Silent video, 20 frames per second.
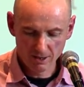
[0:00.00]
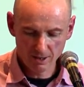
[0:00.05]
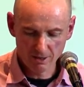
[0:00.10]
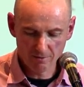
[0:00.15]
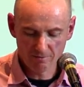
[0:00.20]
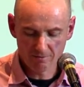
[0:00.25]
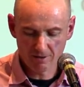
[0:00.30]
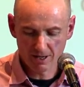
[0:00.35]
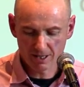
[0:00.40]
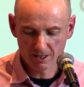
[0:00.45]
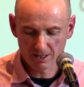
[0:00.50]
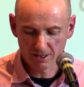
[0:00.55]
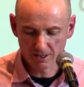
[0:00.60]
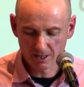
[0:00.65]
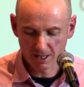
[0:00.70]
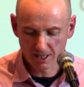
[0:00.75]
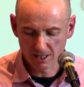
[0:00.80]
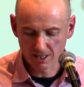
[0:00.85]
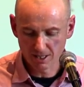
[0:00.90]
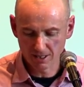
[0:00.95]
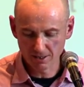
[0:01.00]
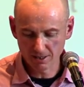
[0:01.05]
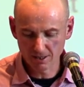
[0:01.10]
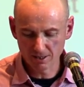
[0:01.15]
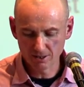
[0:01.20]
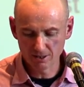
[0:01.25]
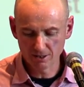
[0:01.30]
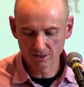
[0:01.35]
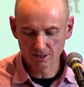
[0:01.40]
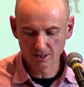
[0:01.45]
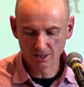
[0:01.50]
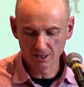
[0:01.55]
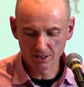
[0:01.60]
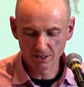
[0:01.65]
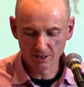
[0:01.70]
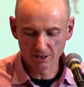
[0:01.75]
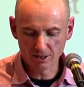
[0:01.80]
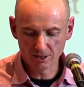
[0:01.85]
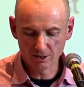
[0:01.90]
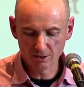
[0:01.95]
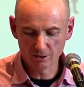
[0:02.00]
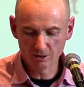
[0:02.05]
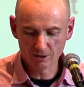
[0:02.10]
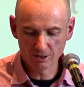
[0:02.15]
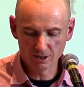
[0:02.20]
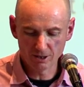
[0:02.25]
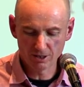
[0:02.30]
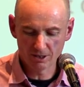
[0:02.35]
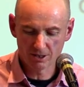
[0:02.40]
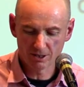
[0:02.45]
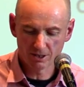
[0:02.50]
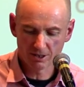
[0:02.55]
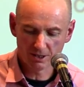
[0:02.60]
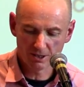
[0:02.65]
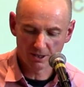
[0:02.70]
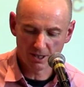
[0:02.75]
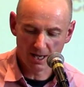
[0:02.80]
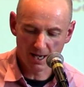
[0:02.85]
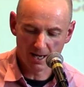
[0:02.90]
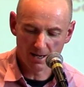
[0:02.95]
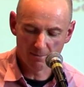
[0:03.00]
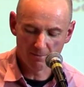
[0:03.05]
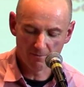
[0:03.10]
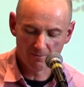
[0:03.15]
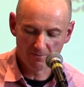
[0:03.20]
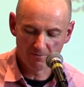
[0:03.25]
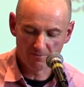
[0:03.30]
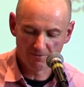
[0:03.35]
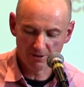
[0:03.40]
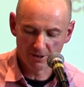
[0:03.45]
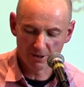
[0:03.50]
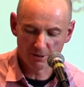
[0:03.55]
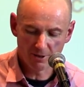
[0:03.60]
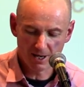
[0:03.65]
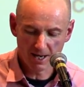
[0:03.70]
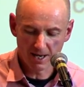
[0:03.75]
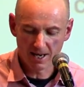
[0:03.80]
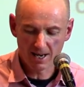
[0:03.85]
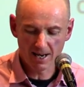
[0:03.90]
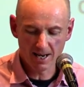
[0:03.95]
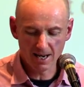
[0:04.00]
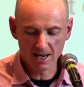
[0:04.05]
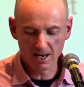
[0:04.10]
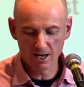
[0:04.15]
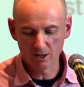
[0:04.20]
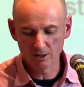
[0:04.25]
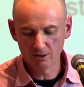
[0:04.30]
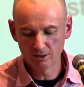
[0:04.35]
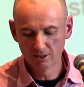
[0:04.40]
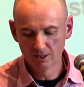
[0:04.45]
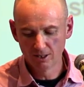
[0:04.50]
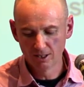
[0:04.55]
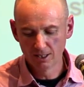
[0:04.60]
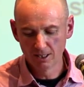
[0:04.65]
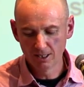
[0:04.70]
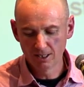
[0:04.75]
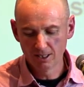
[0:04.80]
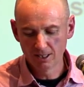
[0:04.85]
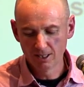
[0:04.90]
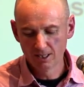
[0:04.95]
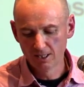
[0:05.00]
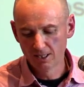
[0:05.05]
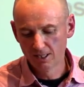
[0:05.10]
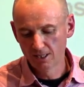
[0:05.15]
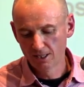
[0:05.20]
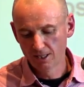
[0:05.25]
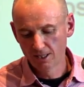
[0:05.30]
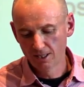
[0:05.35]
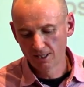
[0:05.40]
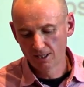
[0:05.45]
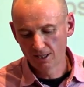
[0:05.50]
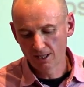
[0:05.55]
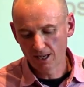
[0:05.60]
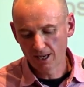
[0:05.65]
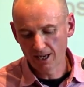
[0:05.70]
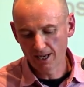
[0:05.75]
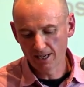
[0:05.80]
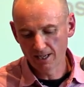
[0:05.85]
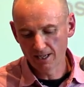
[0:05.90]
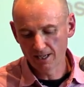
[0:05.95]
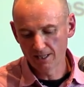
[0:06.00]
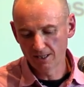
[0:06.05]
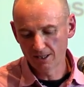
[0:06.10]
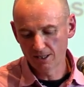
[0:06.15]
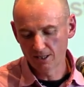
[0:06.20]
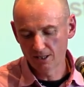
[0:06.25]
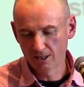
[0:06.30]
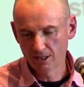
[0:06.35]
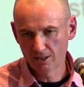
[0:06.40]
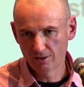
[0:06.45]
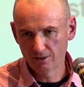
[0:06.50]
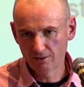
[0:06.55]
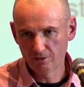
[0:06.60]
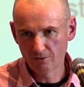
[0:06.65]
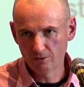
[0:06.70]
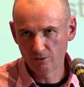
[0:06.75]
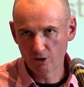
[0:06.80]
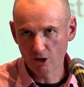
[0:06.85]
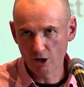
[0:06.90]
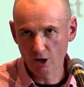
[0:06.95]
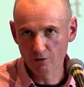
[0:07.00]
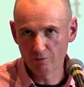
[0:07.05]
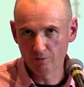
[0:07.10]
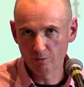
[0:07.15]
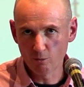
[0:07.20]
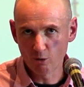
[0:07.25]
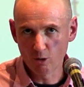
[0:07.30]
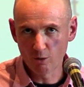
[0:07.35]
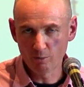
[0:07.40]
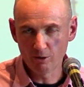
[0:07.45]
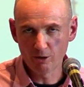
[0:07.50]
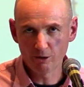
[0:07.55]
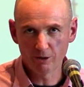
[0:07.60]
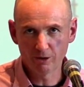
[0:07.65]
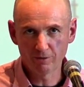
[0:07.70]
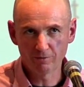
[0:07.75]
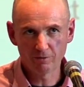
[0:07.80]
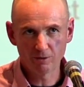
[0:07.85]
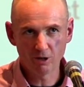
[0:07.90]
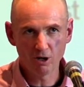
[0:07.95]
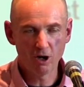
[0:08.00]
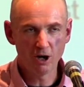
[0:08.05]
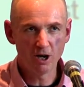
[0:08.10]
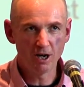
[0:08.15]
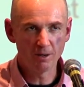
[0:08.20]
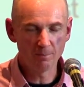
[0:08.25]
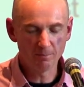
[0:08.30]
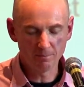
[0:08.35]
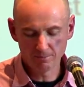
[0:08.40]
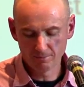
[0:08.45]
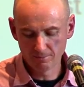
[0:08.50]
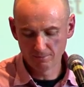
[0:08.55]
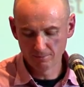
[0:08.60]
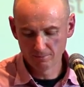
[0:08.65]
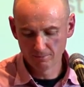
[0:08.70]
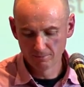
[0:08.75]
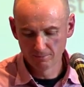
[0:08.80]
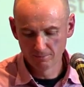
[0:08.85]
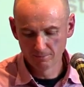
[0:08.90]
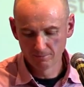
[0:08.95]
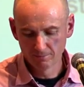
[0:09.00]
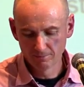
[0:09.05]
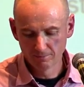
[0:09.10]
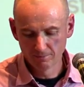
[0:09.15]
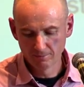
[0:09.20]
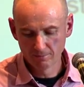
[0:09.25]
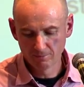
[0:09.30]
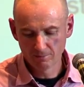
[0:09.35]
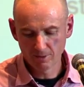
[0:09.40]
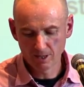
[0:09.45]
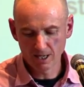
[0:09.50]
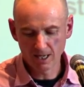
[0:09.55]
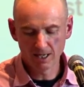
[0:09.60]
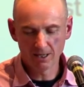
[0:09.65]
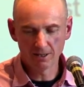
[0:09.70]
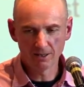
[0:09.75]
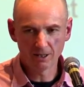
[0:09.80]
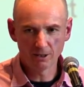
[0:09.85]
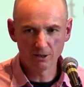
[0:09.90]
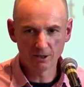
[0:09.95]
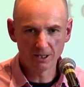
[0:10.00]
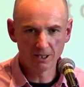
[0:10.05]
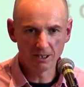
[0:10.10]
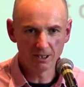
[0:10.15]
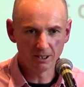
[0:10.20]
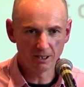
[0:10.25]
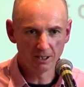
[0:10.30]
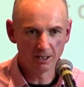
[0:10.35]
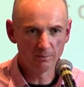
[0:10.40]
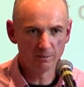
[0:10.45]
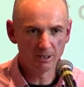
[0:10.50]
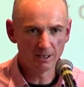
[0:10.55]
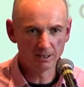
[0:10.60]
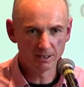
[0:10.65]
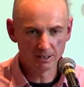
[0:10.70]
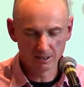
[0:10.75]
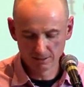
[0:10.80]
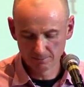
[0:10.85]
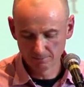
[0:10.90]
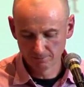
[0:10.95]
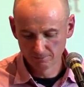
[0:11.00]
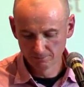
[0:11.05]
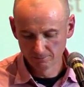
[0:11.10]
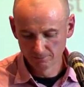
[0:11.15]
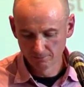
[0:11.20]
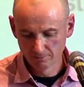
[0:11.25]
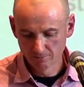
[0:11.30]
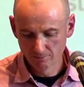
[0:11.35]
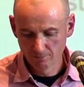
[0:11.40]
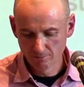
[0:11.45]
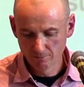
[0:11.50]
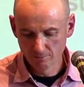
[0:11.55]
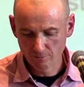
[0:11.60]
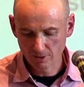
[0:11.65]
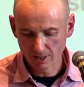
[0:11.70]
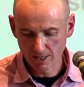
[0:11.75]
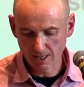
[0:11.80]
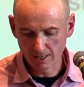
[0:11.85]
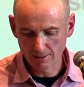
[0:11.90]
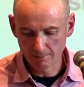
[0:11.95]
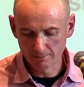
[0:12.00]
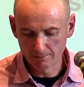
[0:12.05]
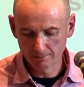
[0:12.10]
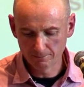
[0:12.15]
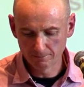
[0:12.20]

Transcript: let the users figure out how and over what period of time they're going to hit limits, I